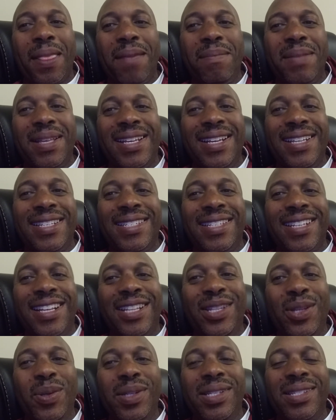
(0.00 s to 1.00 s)
because it
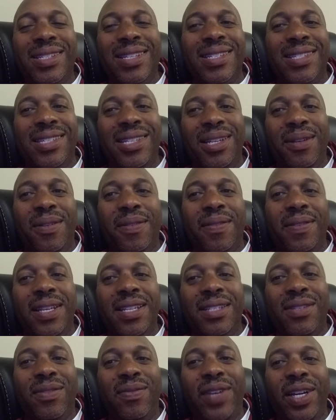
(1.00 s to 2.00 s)
closes itself.
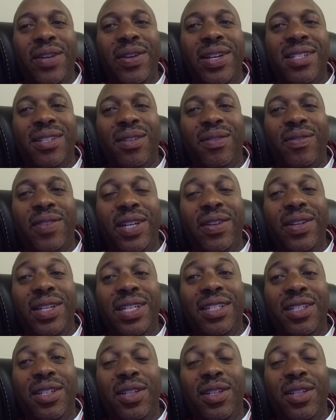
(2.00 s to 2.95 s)
It's a very